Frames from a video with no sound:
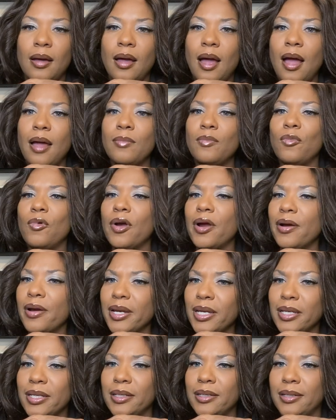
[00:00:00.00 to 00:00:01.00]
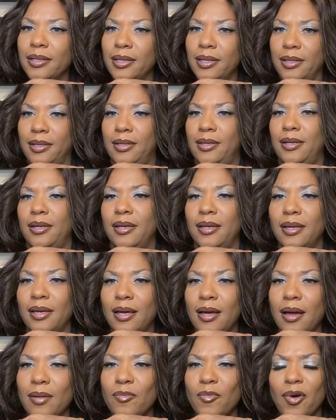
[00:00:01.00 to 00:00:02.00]
I'm worried.
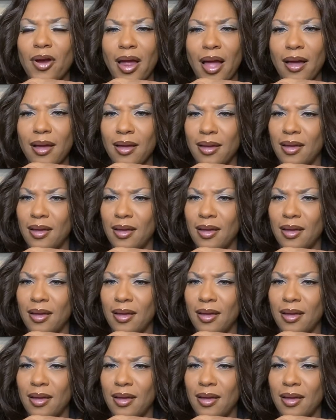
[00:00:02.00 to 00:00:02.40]
I'm worried.